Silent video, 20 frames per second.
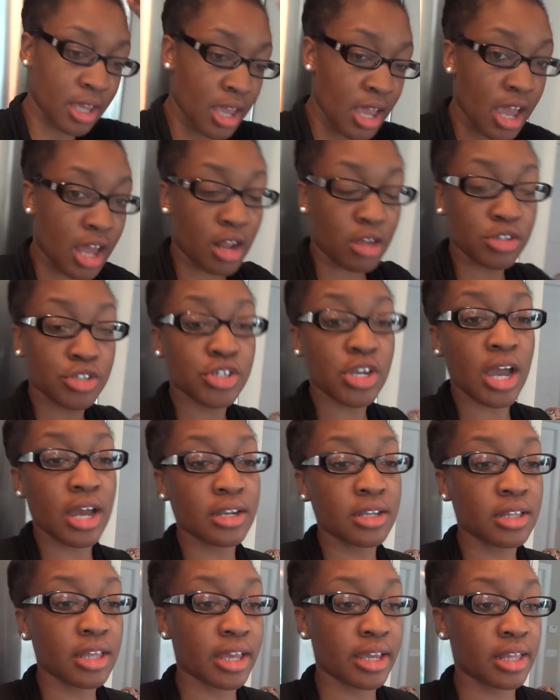And I was
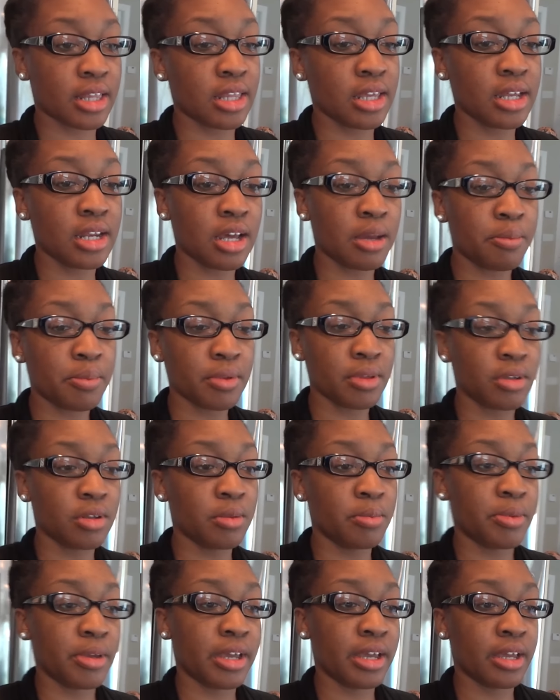trying to like clean up a
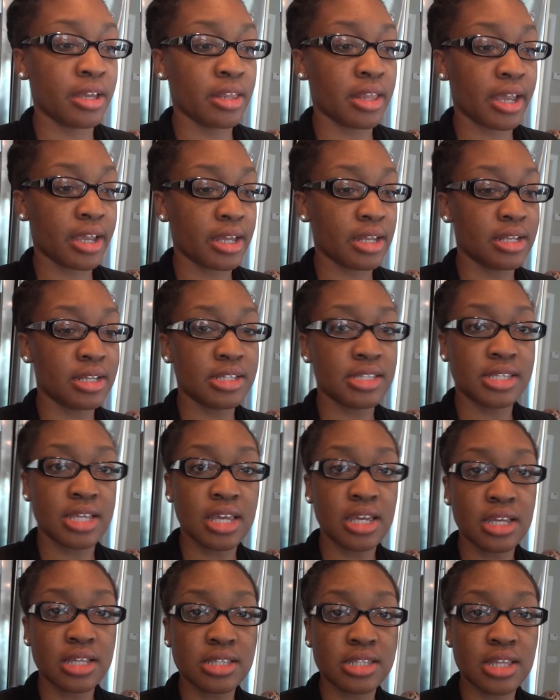little bit, like in the
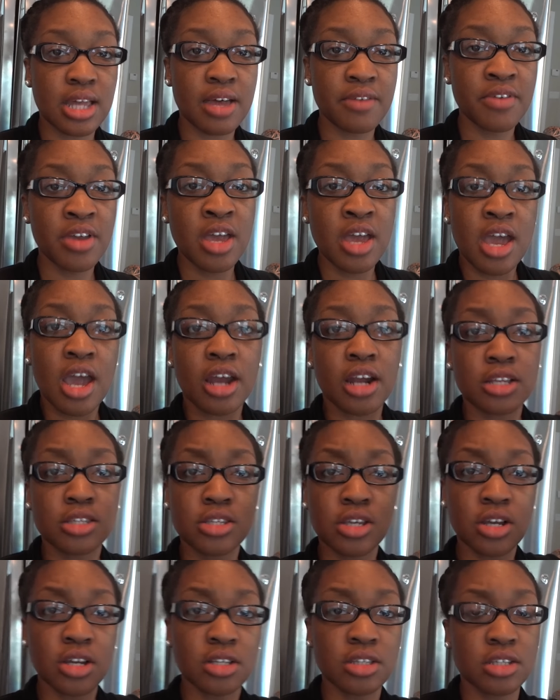sink and stuff. And I
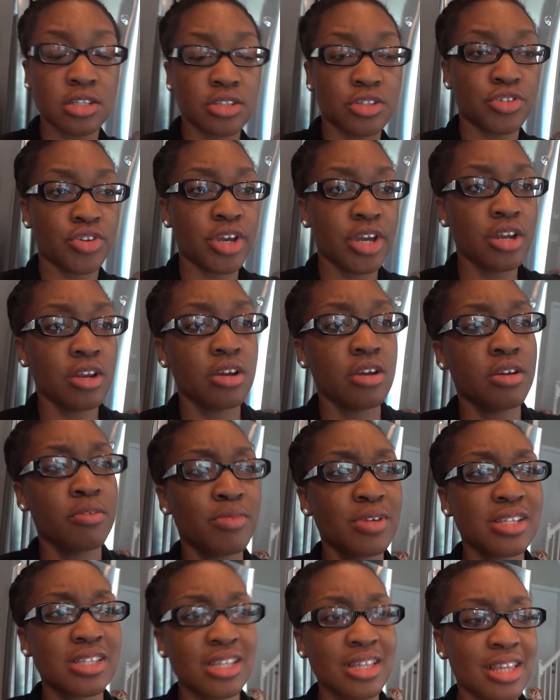turned the drainer,
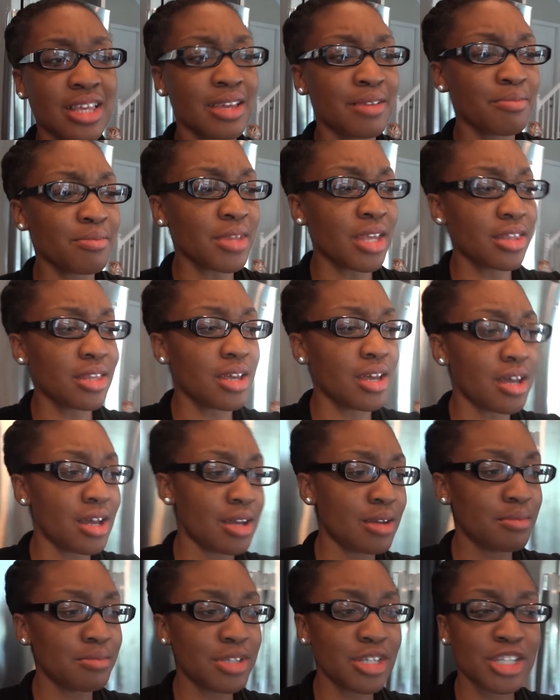what is the thing? The
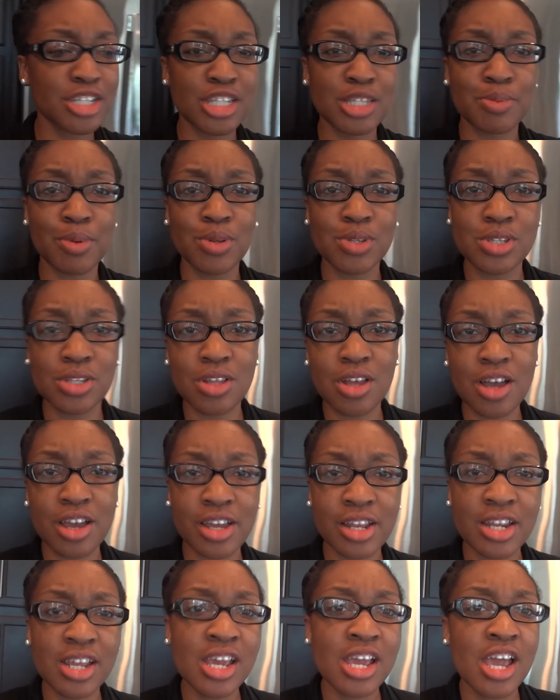um, dish disposal
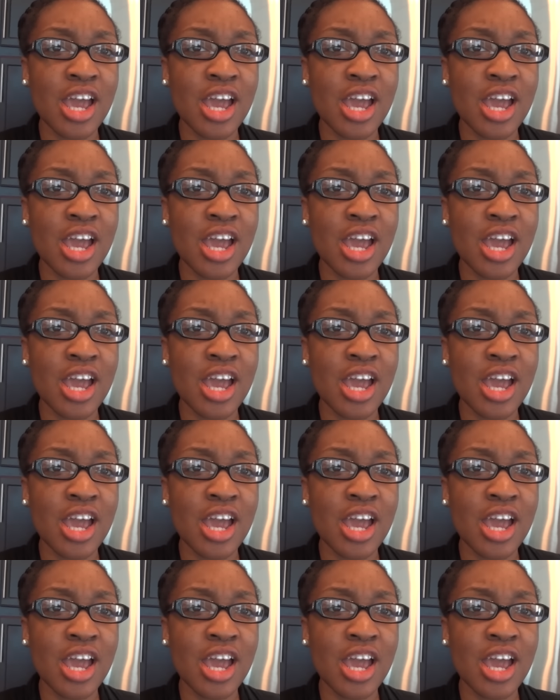line.